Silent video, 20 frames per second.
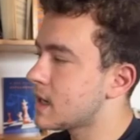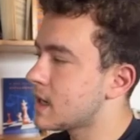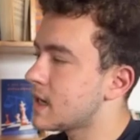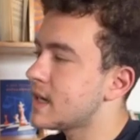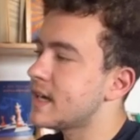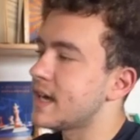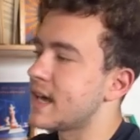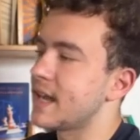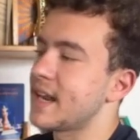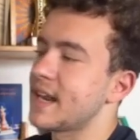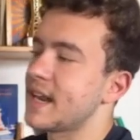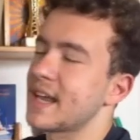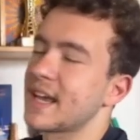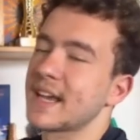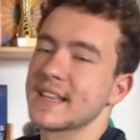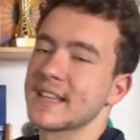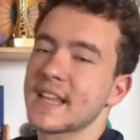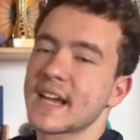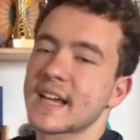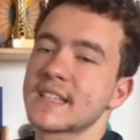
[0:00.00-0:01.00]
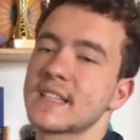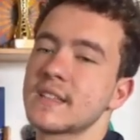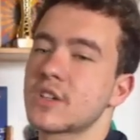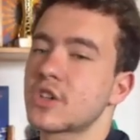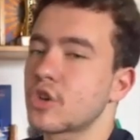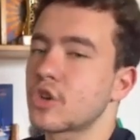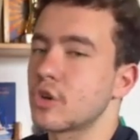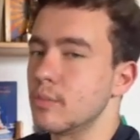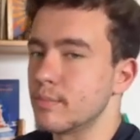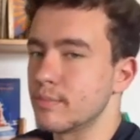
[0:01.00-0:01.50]
and he neglected
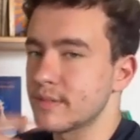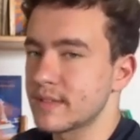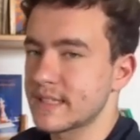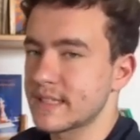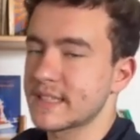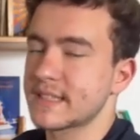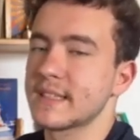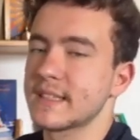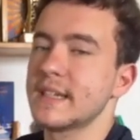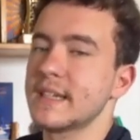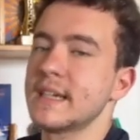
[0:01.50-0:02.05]
completely